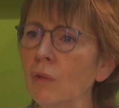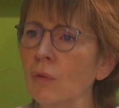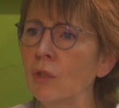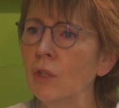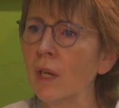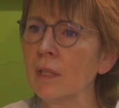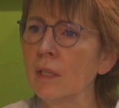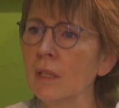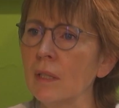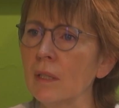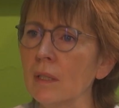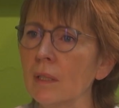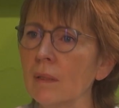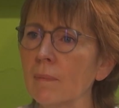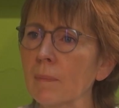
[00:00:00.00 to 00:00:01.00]
to
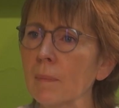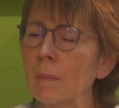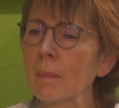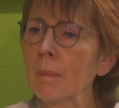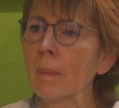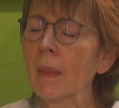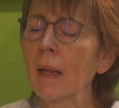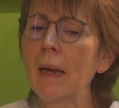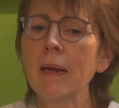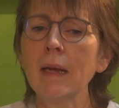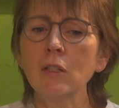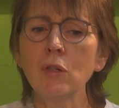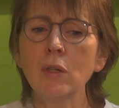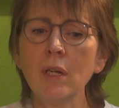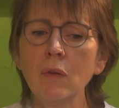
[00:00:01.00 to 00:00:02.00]
justice. And
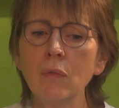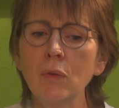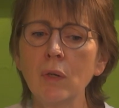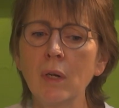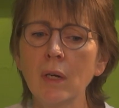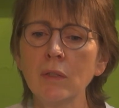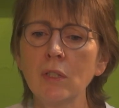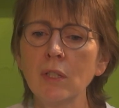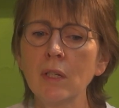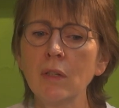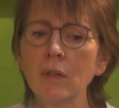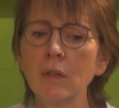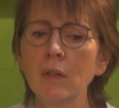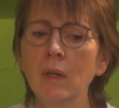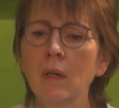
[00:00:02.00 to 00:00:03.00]
actually, if you
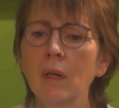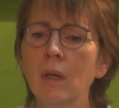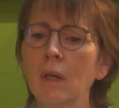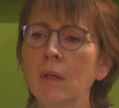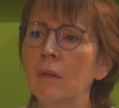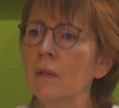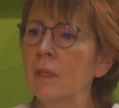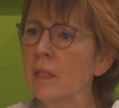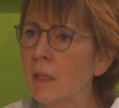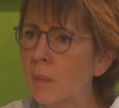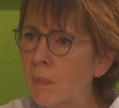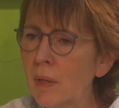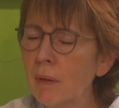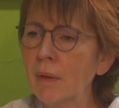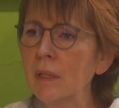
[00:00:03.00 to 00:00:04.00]
consider the
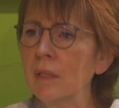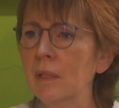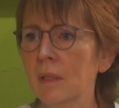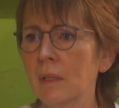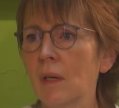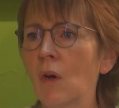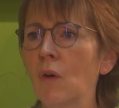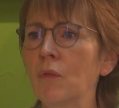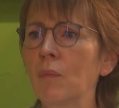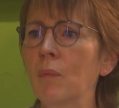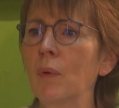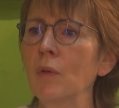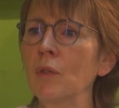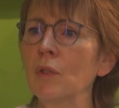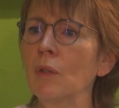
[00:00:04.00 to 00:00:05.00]
disappearance of
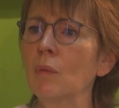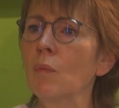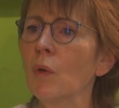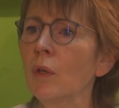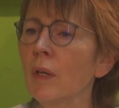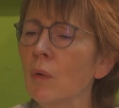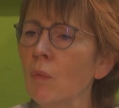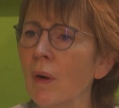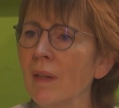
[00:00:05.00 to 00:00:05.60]
persons, more than